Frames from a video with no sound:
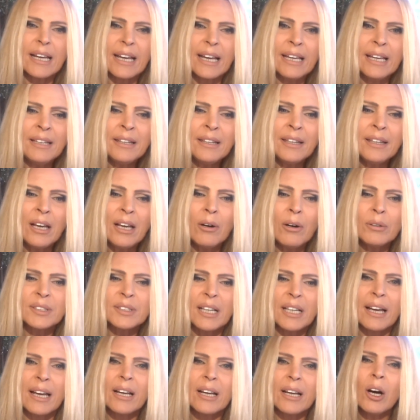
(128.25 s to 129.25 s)
In
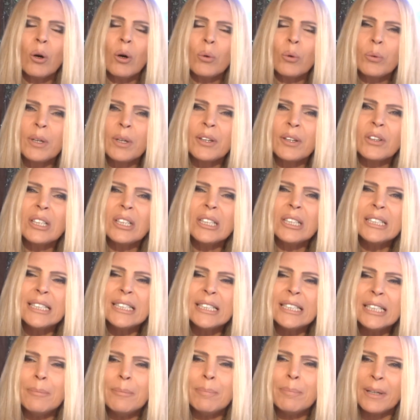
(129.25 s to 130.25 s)
those, I go really
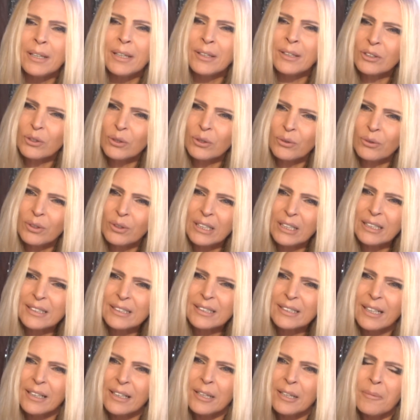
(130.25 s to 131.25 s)
deep into
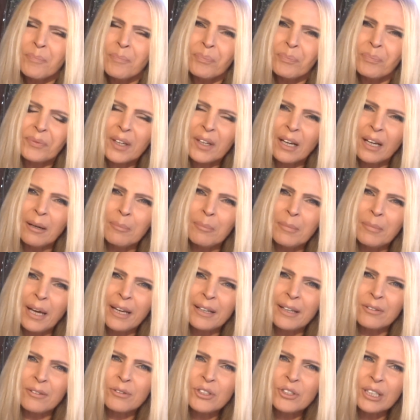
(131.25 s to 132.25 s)
these
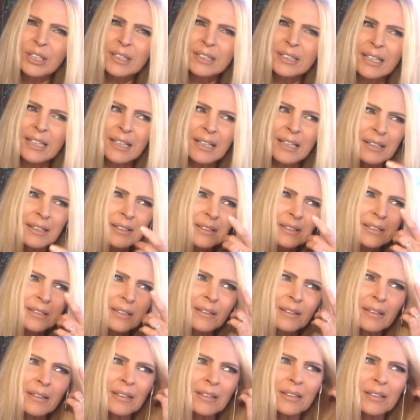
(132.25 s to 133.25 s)
energies and
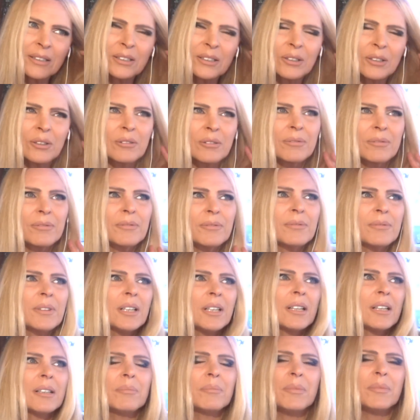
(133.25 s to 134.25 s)
sort of
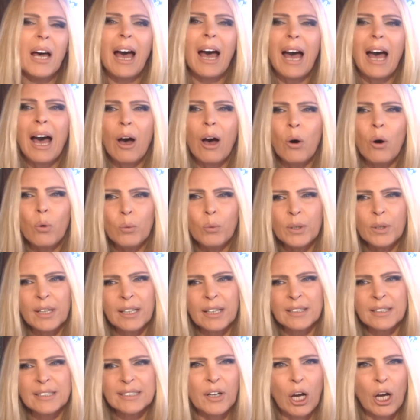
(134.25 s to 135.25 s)
how we
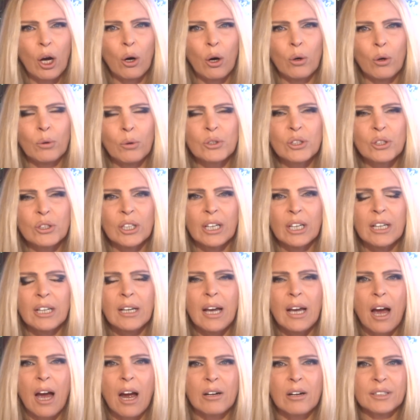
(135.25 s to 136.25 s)
can coach
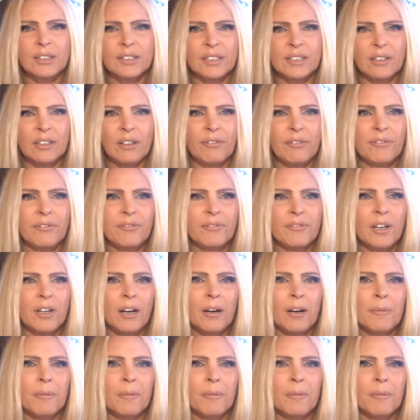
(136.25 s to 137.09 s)
ourselves